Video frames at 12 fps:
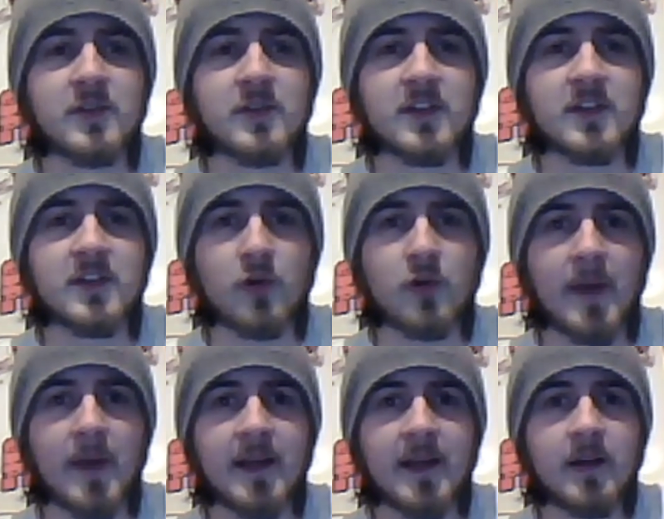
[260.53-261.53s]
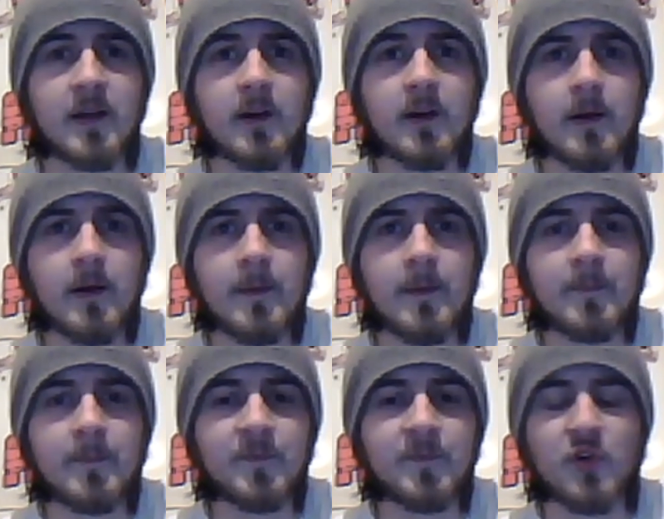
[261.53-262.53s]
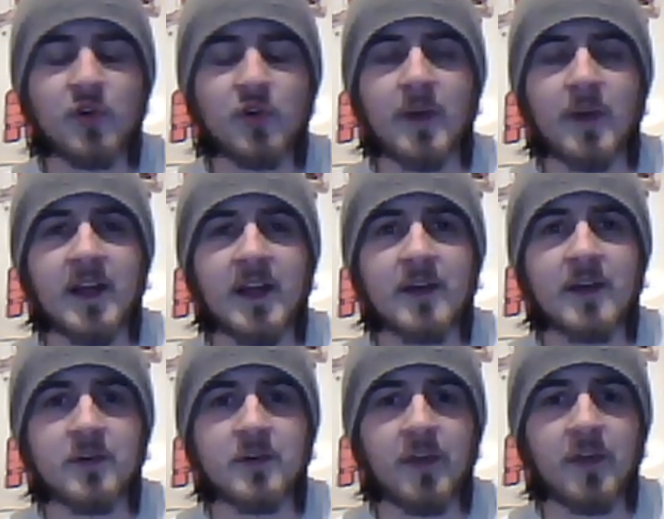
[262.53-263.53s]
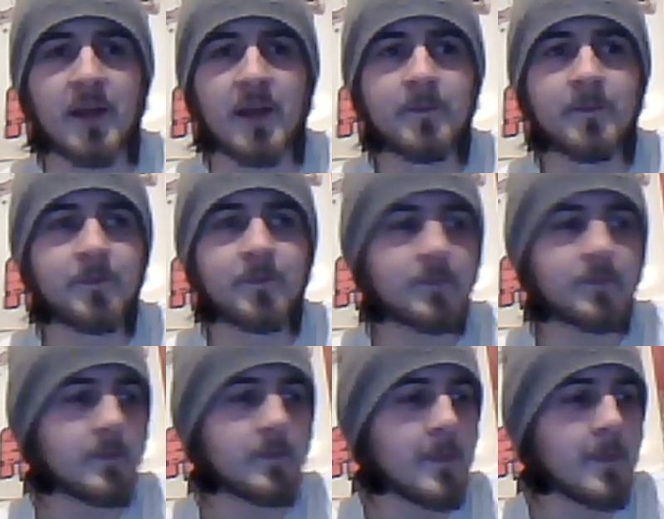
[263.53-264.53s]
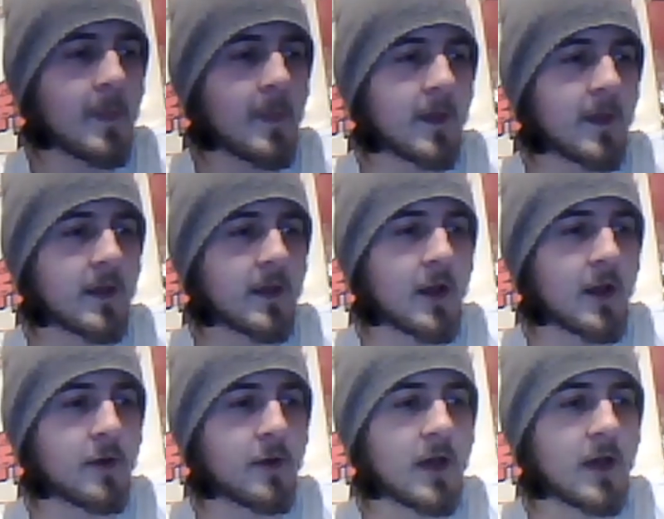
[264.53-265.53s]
to talk about it now, sort of thing. You know,